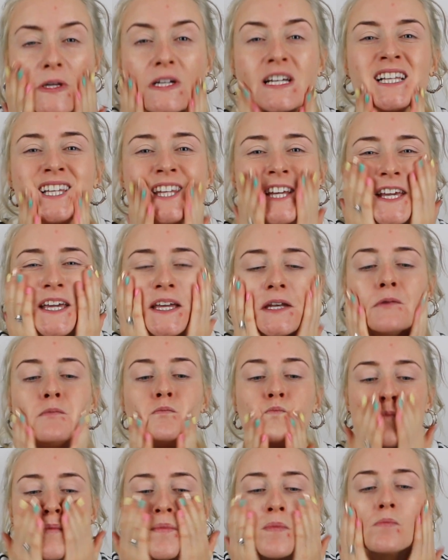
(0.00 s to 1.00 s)
clean,
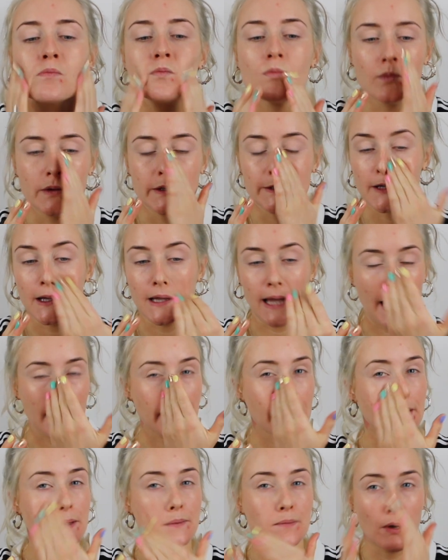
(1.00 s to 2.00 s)
which I
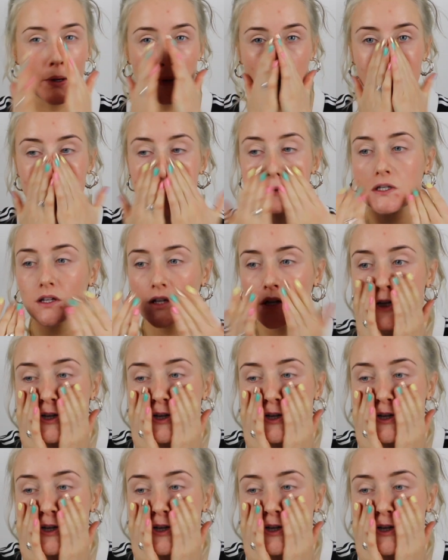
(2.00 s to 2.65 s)
like in a product.